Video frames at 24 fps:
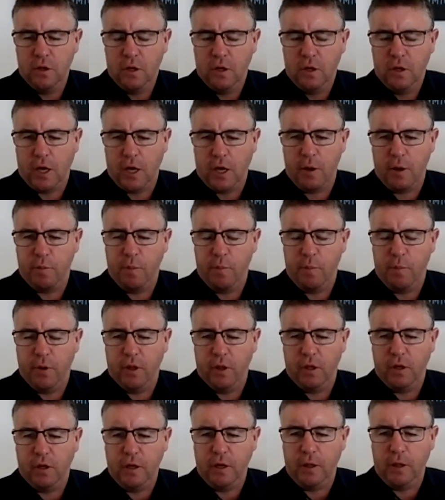
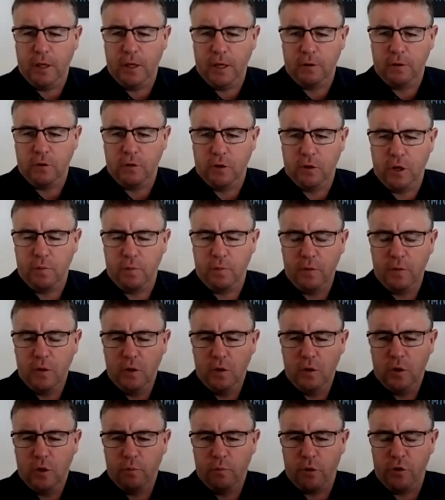capability there to
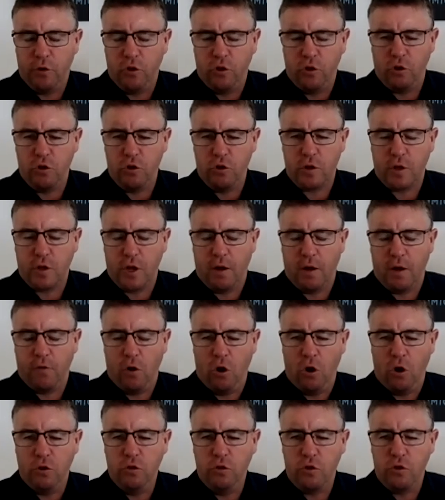produce stuff
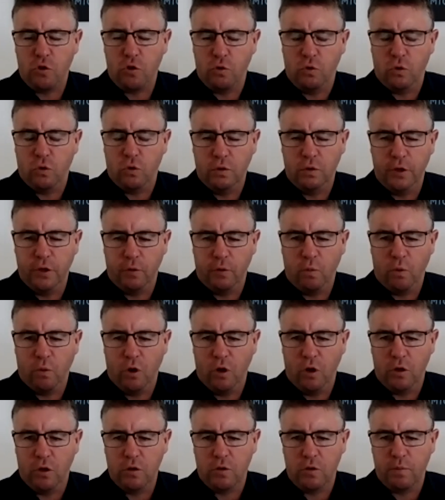onshore that
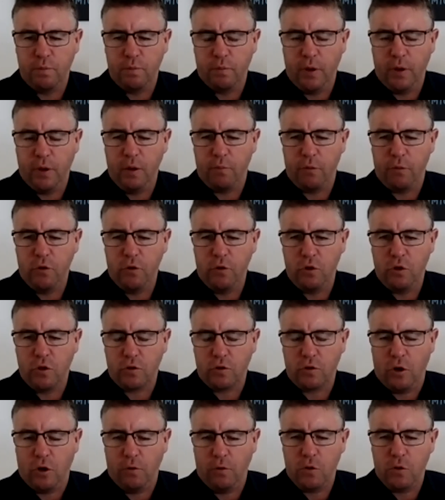was being
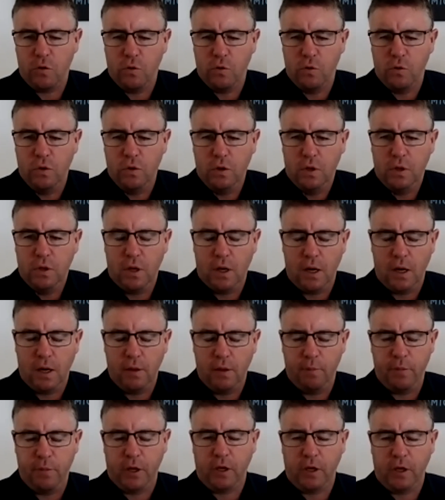produced offshore.
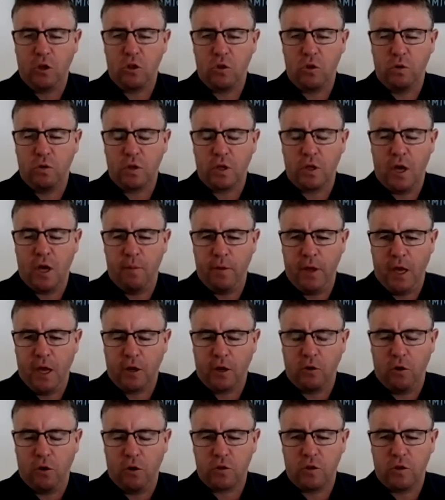The big issue is going to be our
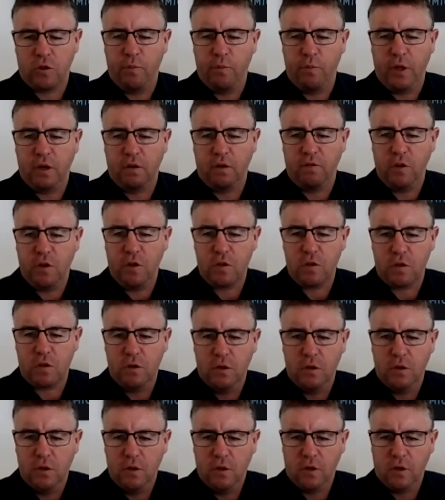cost competitiveness.
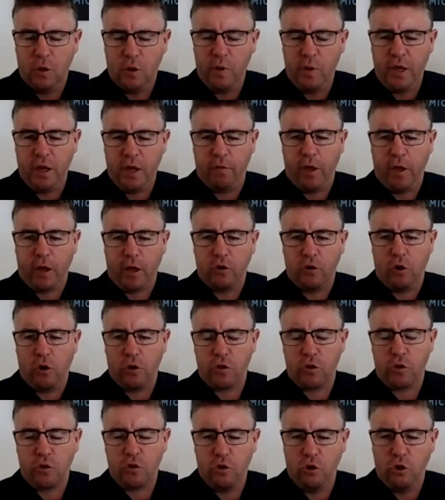Can we get that
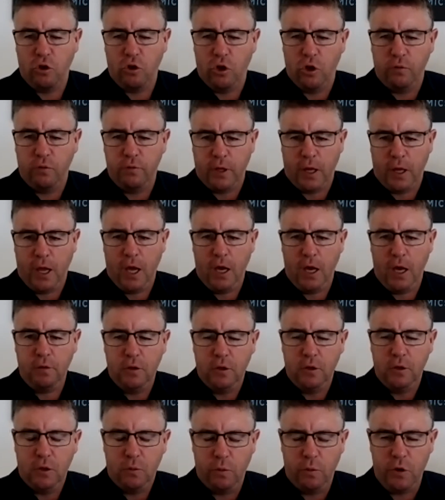cost curve
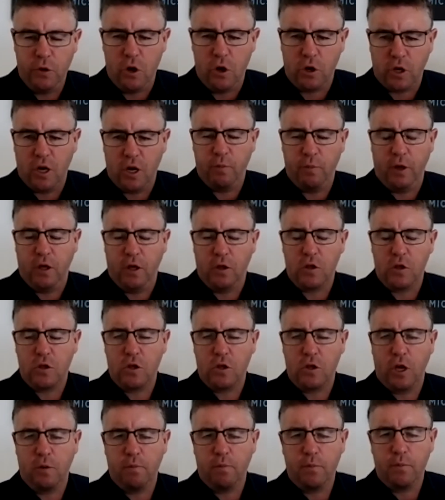down? We're not going to be as
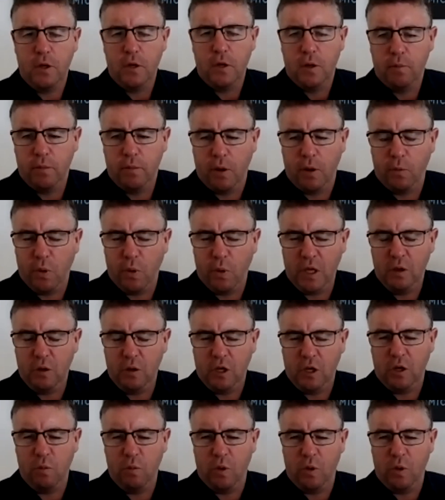cheap, but can